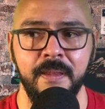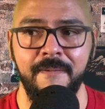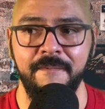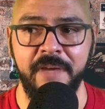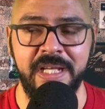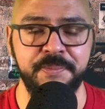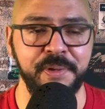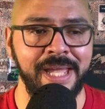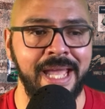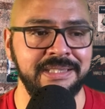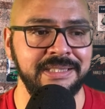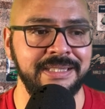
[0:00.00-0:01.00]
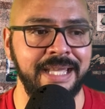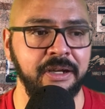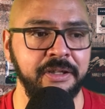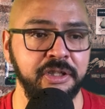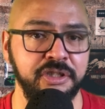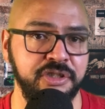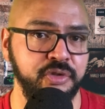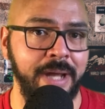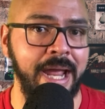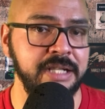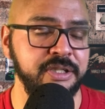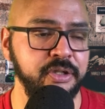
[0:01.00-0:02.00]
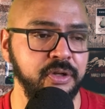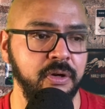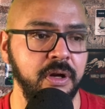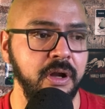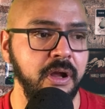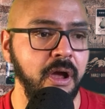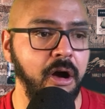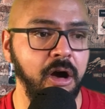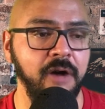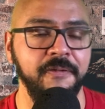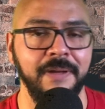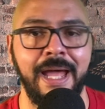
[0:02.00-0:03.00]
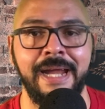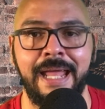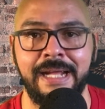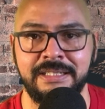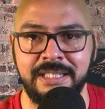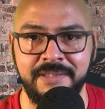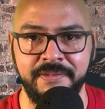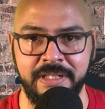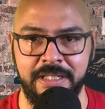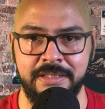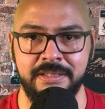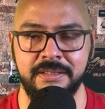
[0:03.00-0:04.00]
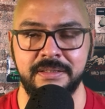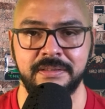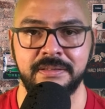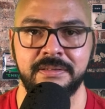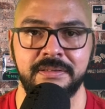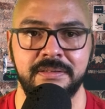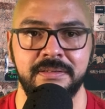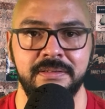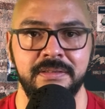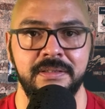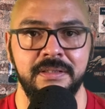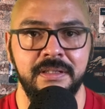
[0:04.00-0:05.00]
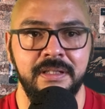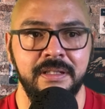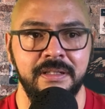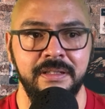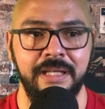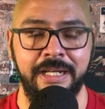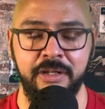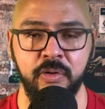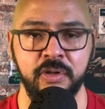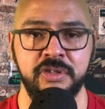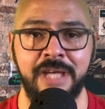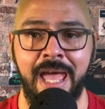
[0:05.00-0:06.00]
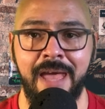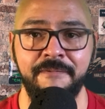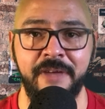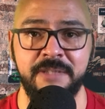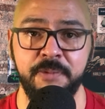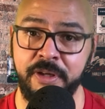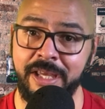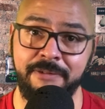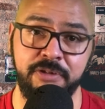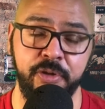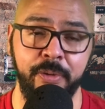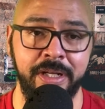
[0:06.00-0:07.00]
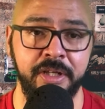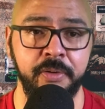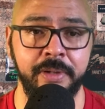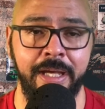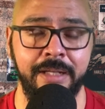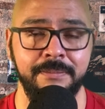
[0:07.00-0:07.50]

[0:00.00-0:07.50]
Facebook has this thing on there that tracks your offline activities. And in order to have Facebook, you have to agree to do that.